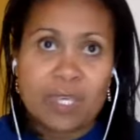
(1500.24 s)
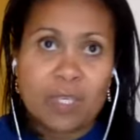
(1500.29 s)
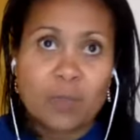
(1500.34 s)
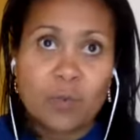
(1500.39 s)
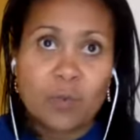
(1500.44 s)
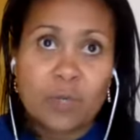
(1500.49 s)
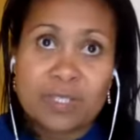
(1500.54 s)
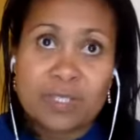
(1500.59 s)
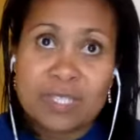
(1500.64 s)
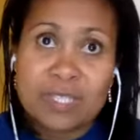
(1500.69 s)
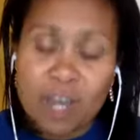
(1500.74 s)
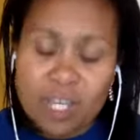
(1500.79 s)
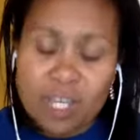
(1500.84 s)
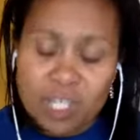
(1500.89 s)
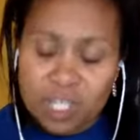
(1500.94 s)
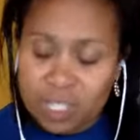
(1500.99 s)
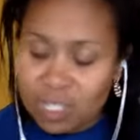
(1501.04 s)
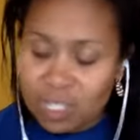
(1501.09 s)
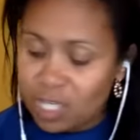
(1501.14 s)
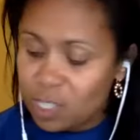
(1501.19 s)
it will
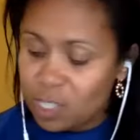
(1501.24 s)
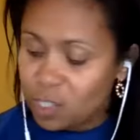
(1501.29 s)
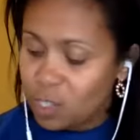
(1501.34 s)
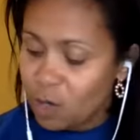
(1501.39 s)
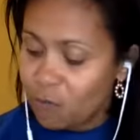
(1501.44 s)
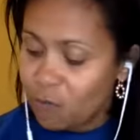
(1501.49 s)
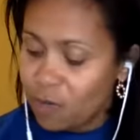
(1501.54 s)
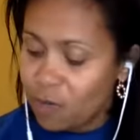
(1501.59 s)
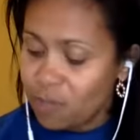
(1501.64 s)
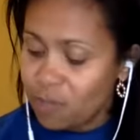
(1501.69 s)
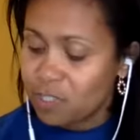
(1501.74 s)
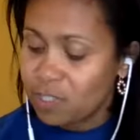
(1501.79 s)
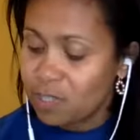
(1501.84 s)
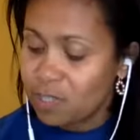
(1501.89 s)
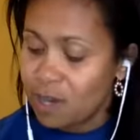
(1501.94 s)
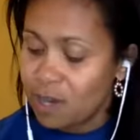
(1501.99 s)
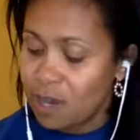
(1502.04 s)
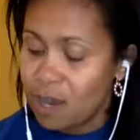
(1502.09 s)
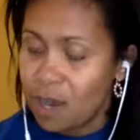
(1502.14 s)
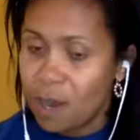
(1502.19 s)
touch each of
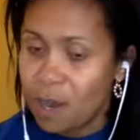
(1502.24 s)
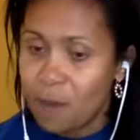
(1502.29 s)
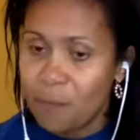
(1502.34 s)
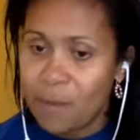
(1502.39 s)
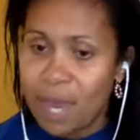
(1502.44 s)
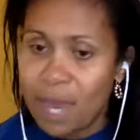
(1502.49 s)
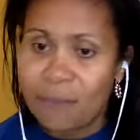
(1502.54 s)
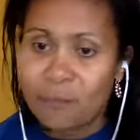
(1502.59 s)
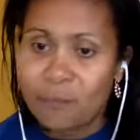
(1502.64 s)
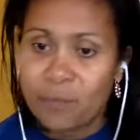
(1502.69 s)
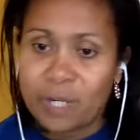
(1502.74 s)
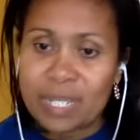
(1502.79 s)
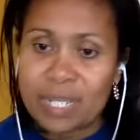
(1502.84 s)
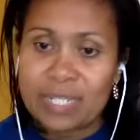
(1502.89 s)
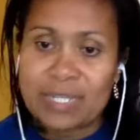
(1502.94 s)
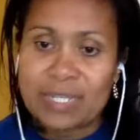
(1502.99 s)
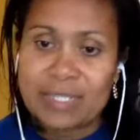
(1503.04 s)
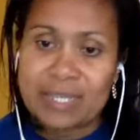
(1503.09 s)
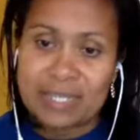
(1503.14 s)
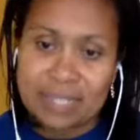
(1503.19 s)
us. I
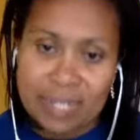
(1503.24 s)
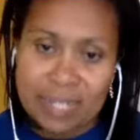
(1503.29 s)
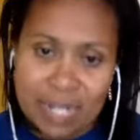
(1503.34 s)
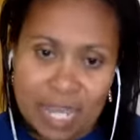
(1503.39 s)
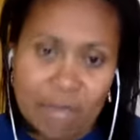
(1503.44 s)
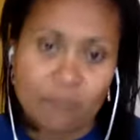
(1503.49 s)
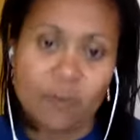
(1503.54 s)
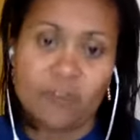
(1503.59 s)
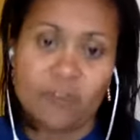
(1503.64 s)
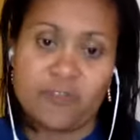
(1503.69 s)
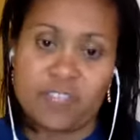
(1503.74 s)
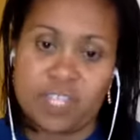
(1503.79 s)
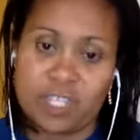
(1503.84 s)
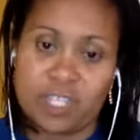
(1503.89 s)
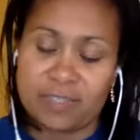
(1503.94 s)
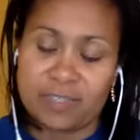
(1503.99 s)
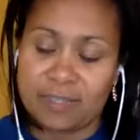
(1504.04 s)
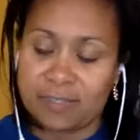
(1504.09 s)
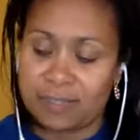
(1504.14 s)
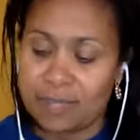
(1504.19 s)
pray this in the name of
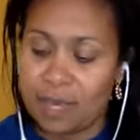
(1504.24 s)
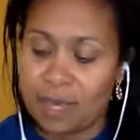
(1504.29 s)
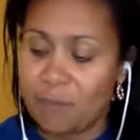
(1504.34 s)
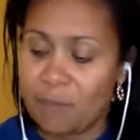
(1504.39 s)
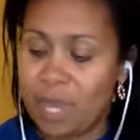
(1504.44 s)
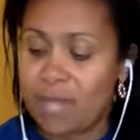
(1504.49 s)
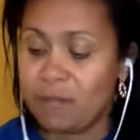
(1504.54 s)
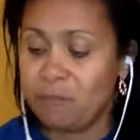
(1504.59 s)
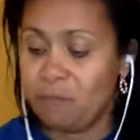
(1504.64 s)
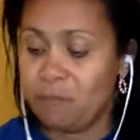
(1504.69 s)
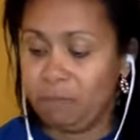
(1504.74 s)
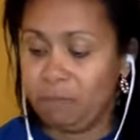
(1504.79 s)
Jesus. Amen.